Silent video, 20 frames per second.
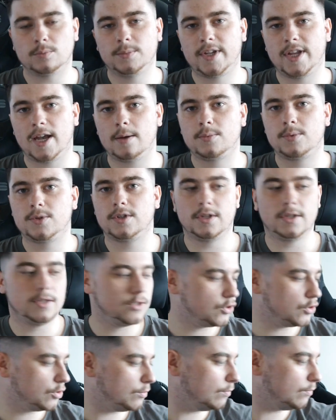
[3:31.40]
tips and
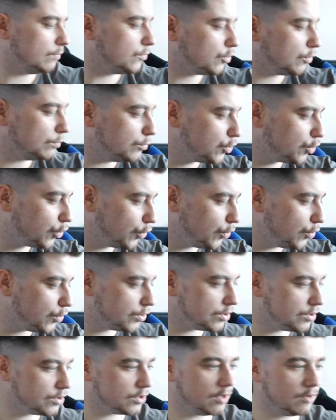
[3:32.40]
some
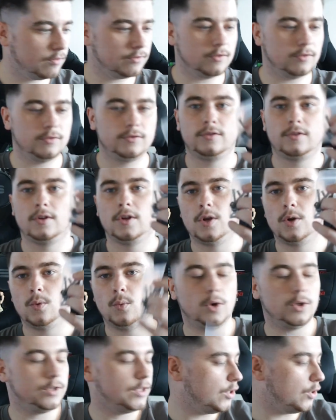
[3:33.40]
screws and stuff of
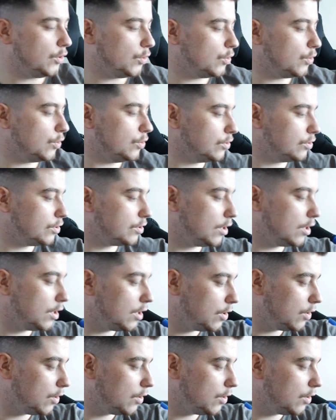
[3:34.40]
what to use,